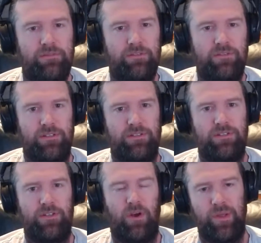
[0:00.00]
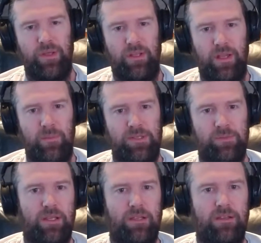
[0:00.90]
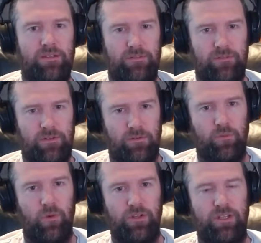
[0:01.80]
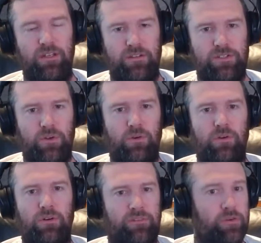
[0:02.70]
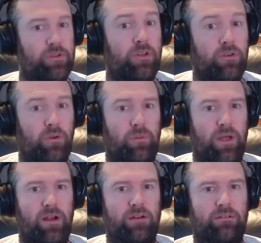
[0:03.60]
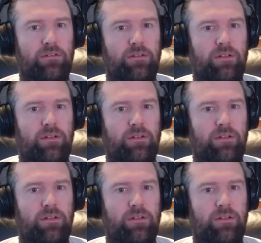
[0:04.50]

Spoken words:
different to just copying an MSP that you've worked in and saw and thought you could do better.